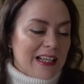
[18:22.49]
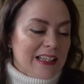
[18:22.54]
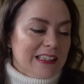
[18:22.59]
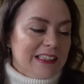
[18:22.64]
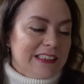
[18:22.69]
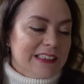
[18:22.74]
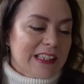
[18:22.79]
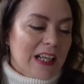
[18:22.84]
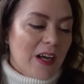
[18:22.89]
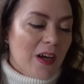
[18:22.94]

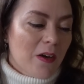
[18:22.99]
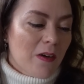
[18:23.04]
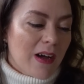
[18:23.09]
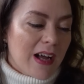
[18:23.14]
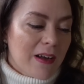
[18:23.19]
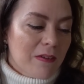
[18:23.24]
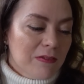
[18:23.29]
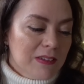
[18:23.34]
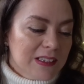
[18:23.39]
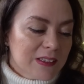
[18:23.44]
So
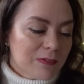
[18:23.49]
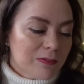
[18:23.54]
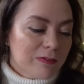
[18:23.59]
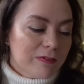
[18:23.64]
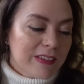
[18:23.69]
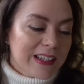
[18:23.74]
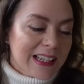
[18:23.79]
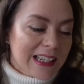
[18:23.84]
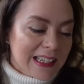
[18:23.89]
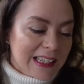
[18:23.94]
I was
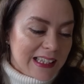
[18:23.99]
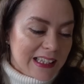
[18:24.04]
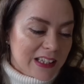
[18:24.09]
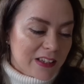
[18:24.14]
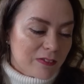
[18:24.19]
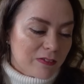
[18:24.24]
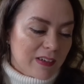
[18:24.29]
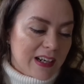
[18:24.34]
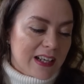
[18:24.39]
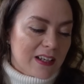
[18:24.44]
really
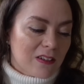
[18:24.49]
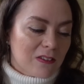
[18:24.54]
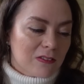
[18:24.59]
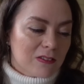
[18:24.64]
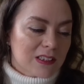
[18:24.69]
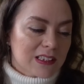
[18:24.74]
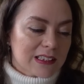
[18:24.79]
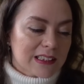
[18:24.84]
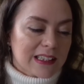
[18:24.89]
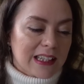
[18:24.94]

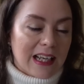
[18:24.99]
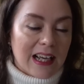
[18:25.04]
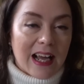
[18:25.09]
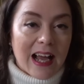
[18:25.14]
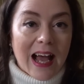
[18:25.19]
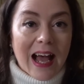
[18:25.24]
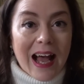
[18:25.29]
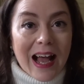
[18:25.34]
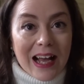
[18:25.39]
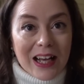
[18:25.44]
thrilled
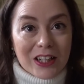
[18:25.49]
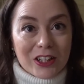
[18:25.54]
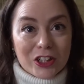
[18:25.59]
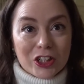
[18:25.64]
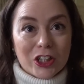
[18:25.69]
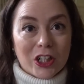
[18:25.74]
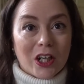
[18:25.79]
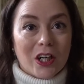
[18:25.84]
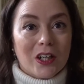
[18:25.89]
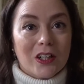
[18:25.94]
that
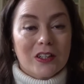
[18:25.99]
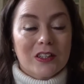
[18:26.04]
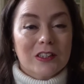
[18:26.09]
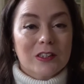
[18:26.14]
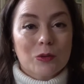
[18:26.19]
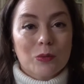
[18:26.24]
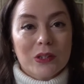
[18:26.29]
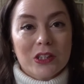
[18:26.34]
Hatchards,